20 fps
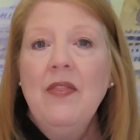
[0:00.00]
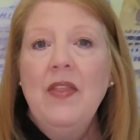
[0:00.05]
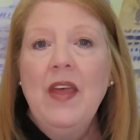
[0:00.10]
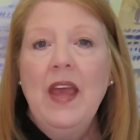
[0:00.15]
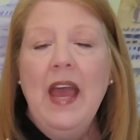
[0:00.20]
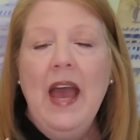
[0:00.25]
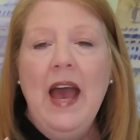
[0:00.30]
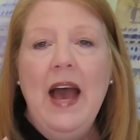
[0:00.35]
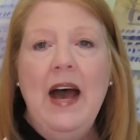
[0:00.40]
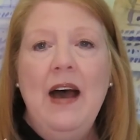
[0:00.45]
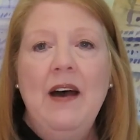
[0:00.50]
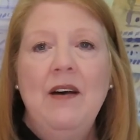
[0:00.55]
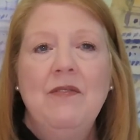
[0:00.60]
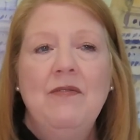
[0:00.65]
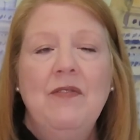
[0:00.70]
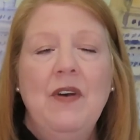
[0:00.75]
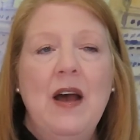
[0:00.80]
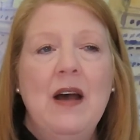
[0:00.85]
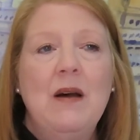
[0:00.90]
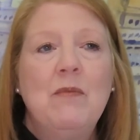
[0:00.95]
They
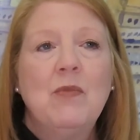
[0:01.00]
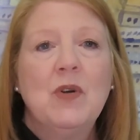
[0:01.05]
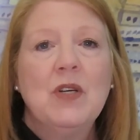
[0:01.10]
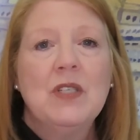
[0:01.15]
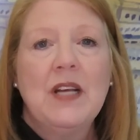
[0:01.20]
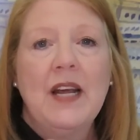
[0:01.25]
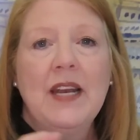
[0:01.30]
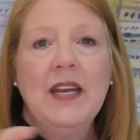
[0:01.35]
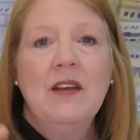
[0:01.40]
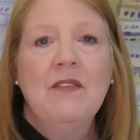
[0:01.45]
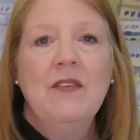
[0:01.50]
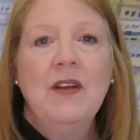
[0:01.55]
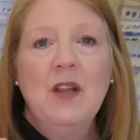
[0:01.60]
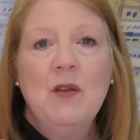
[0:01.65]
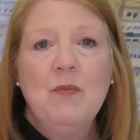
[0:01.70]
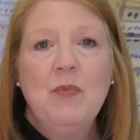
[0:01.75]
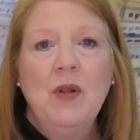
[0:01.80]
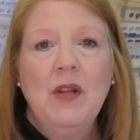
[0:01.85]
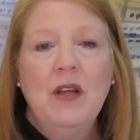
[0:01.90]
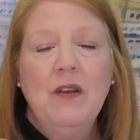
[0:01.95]
have more dining
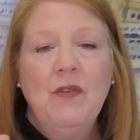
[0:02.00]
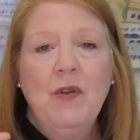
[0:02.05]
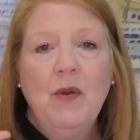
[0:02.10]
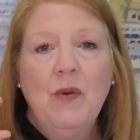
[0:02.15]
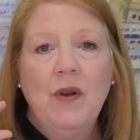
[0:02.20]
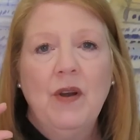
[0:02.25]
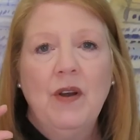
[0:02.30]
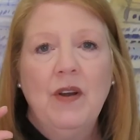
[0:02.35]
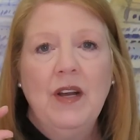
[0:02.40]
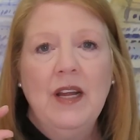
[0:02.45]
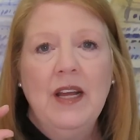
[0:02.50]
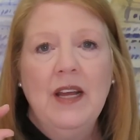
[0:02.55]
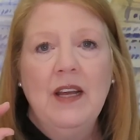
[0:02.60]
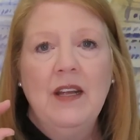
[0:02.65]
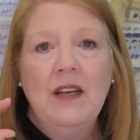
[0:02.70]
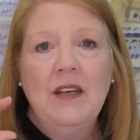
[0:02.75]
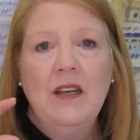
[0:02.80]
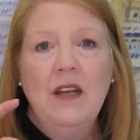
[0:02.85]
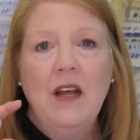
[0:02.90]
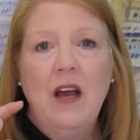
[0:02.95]
available if you're
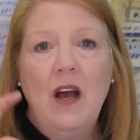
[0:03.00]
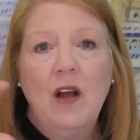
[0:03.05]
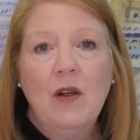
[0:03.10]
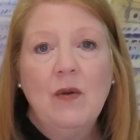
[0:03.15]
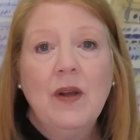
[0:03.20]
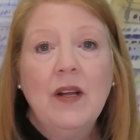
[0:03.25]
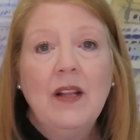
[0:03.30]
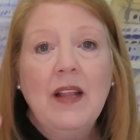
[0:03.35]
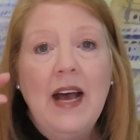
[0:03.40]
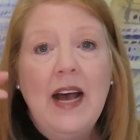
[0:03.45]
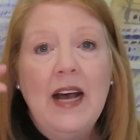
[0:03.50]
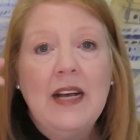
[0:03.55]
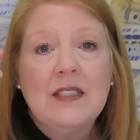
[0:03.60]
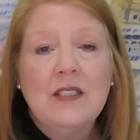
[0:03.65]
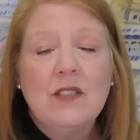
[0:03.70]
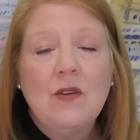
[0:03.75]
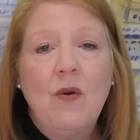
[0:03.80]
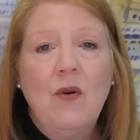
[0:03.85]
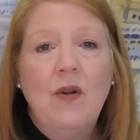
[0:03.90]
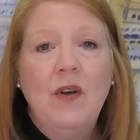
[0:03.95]
in aqua
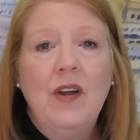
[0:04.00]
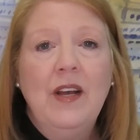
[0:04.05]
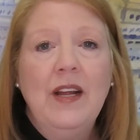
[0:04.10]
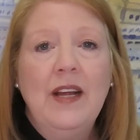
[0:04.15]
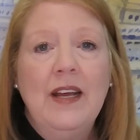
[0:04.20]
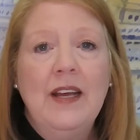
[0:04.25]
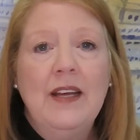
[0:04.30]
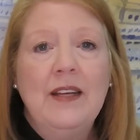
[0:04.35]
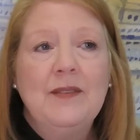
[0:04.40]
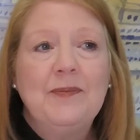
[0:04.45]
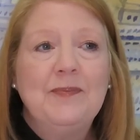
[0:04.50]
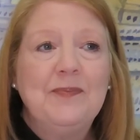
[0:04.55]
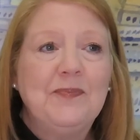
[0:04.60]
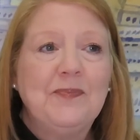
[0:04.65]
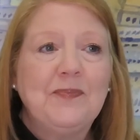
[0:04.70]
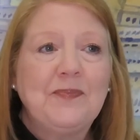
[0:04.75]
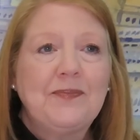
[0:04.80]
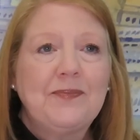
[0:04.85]
class or in